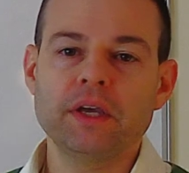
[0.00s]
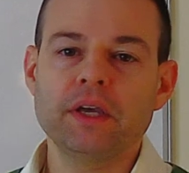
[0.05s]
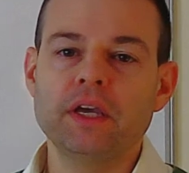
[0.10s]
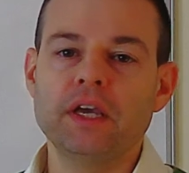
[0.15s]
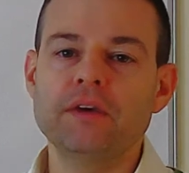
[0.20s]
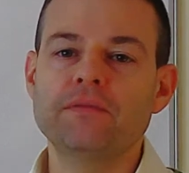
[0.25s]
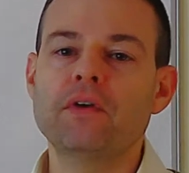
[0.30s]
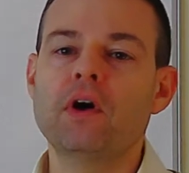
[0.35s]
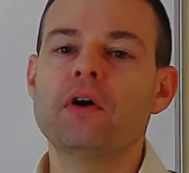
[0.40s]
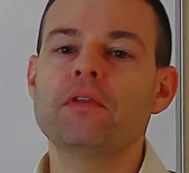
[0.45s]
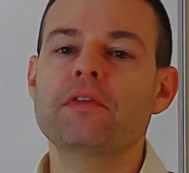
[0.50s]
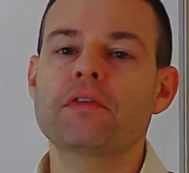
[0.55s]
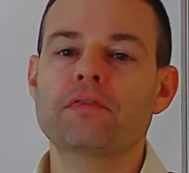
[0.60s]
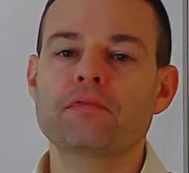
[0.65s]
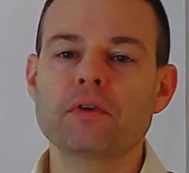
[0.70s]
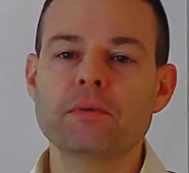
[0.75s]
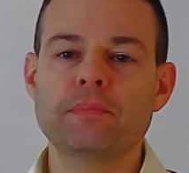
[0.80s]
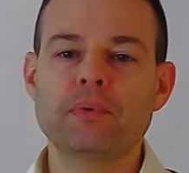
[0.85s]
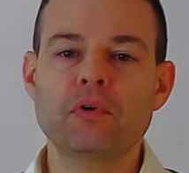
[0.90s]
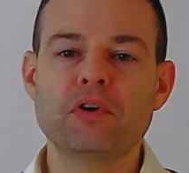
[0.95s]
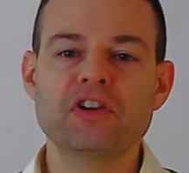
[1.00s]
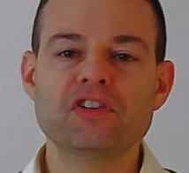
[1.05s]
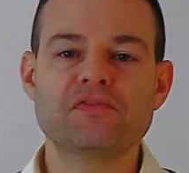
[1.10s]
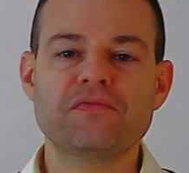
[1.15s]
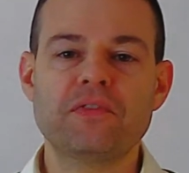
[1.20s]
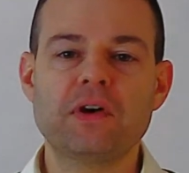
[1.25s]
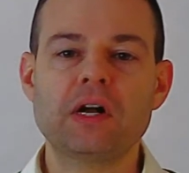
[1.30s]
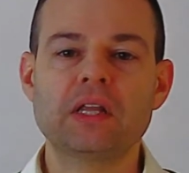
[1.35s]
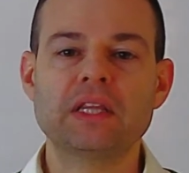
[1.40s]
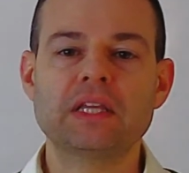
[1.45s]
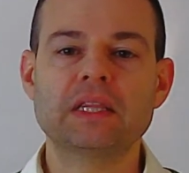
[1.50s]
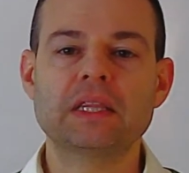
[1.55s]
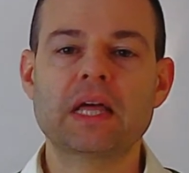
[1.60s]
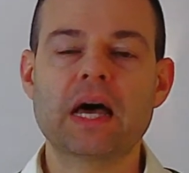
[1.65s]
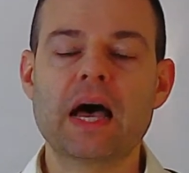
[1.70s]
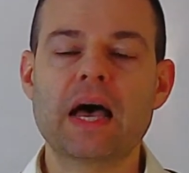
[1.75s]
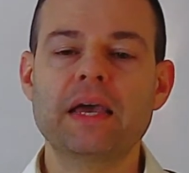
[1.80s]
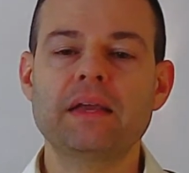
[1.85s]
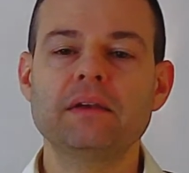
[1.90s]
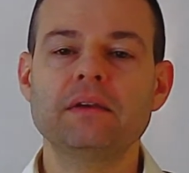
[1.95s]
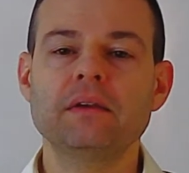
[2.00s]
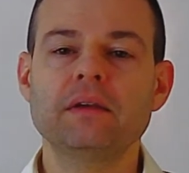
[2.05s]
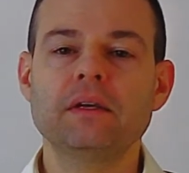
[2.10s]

If all the 3 points fall in line,